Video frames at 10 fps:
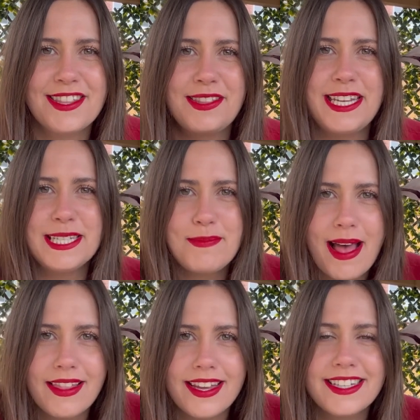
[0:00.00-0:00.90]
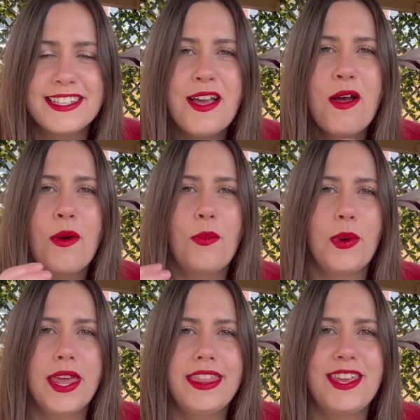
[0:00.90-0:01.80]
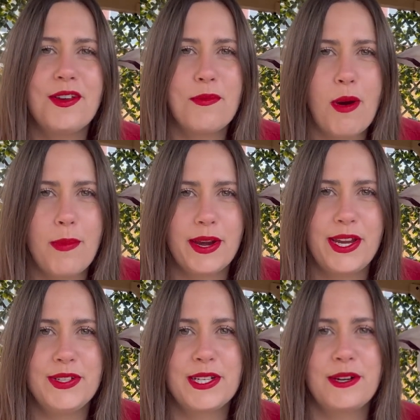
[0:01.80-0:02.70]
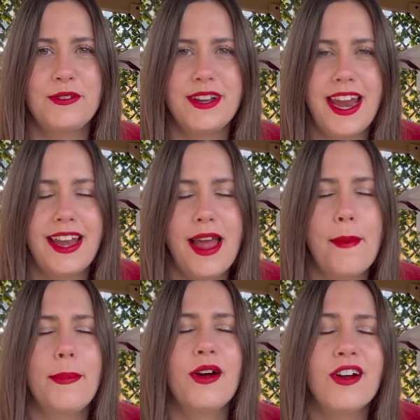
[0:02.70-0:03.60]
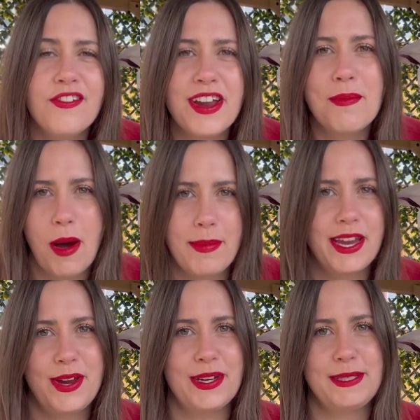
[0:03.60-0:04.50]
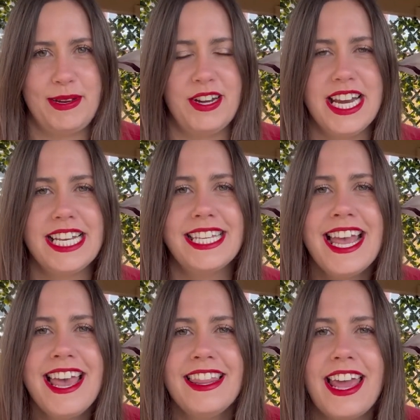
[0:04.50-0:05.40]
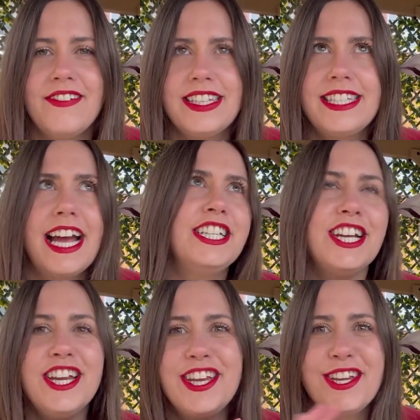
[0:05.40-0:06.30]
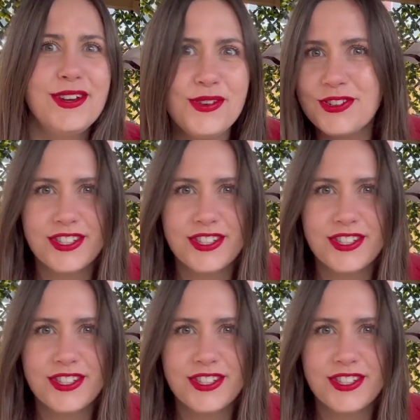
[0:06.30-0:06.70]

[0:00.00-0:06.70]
these pellets with your barbecue to create a perfect barbecue experience? They have such a huge